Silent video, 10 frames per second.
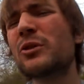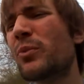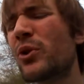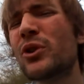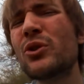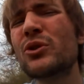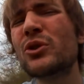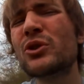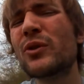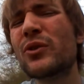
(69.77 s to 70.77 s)
and
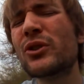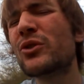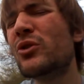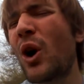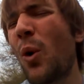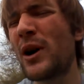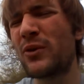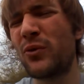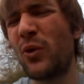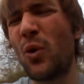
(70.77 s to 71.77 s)
producers of this
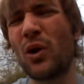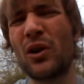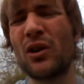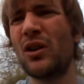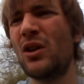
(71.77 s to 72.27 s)
going for?